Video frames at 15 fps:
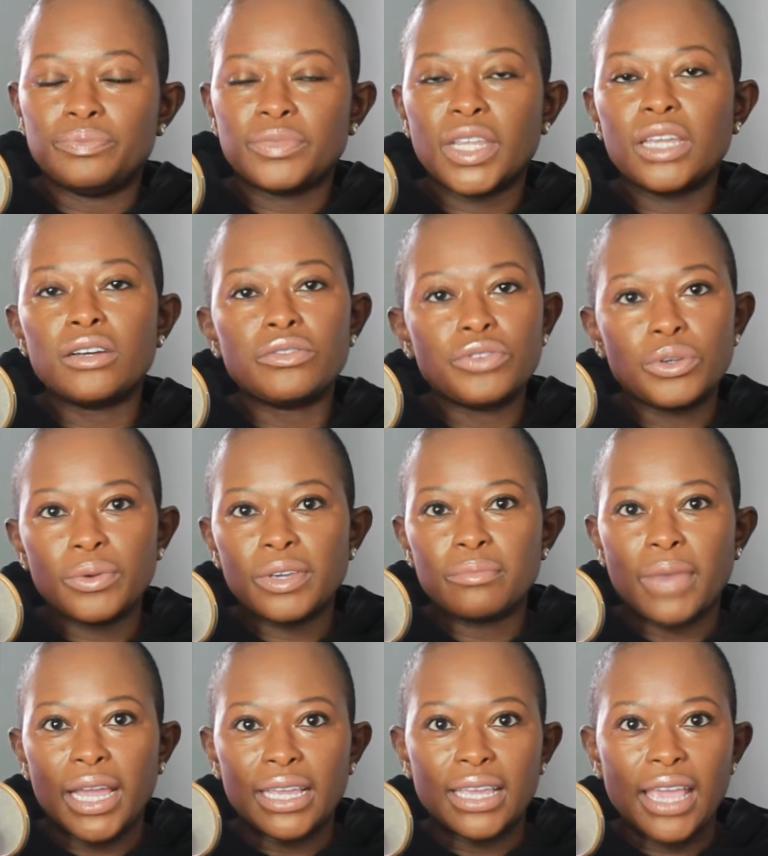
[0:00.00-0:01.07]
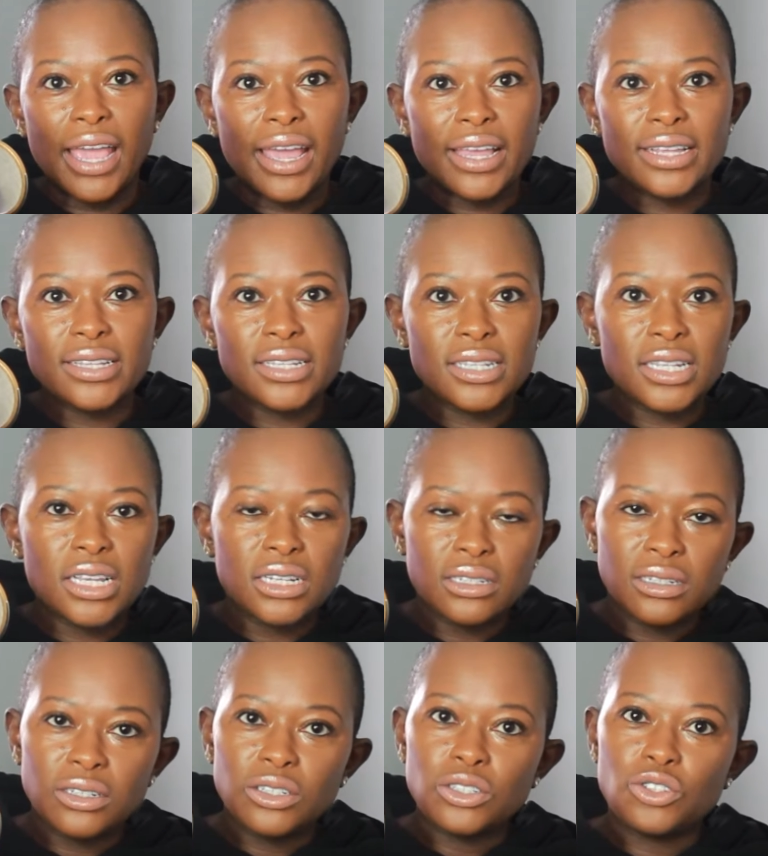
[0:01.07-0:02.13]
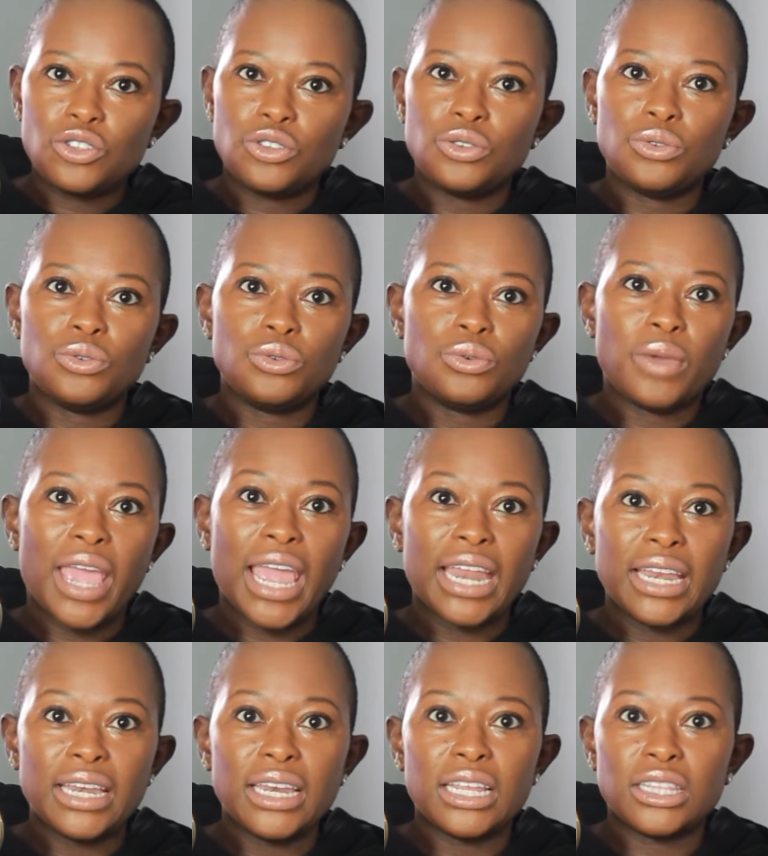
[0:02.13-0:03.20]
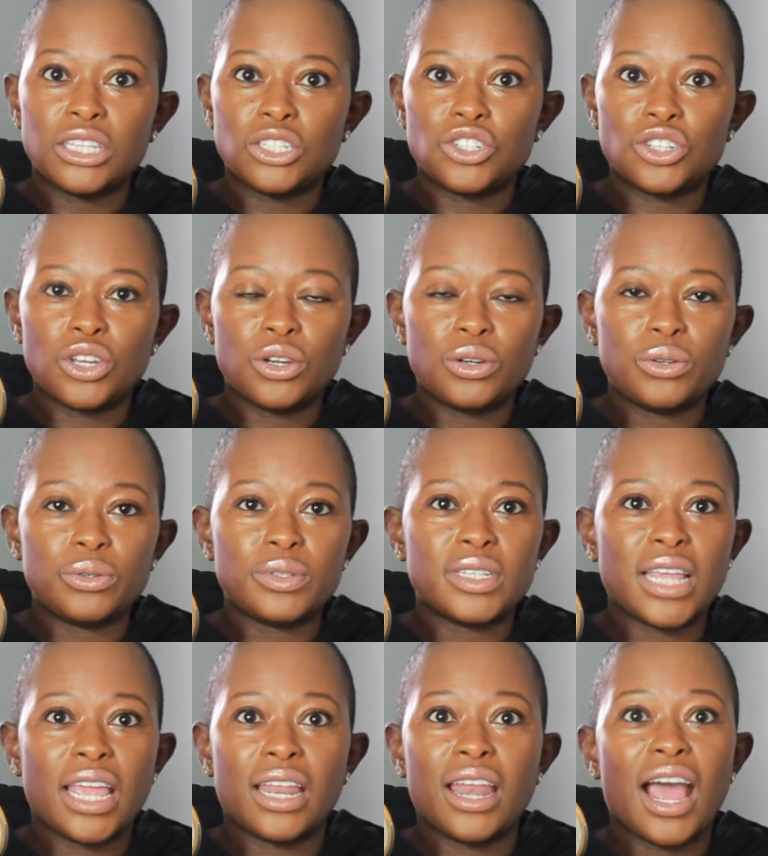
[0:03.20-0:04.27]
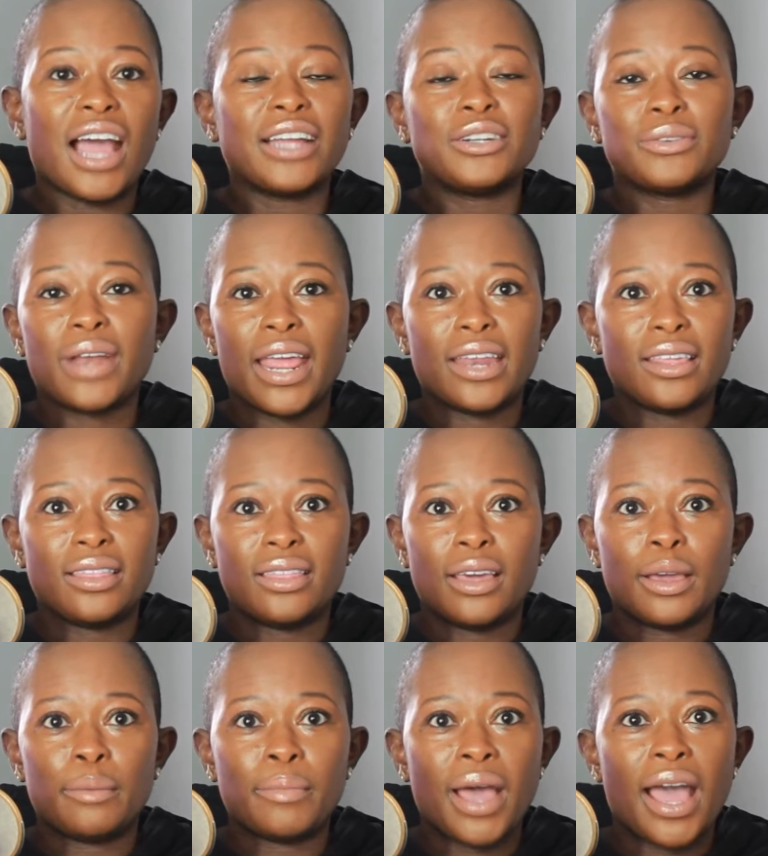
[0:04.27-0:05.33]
interviewing my guests to editing the shows, and I don't edit them.